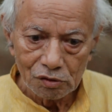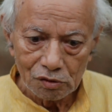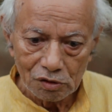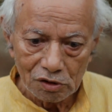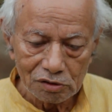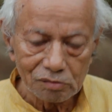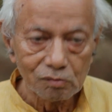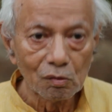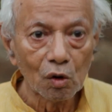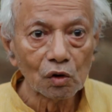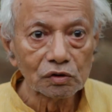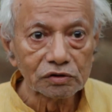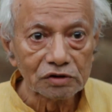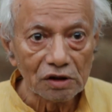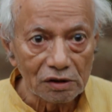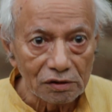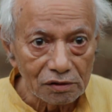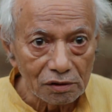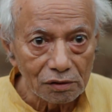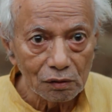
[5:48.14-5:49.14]
the small
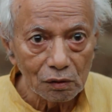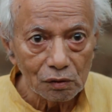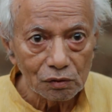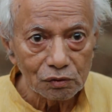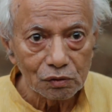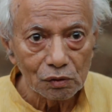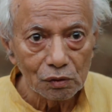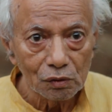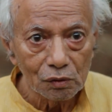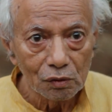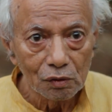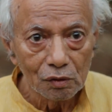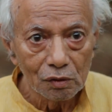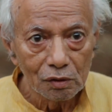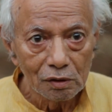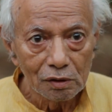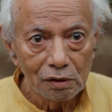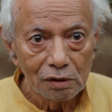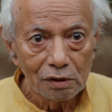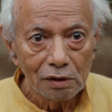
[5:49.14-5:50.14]
children also,
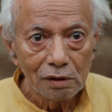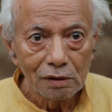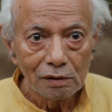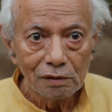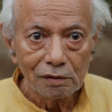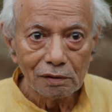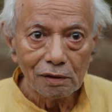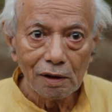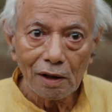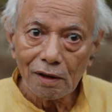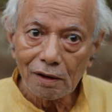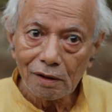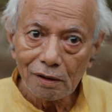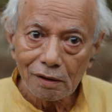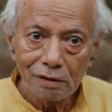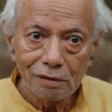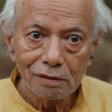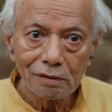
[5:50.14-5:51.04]
like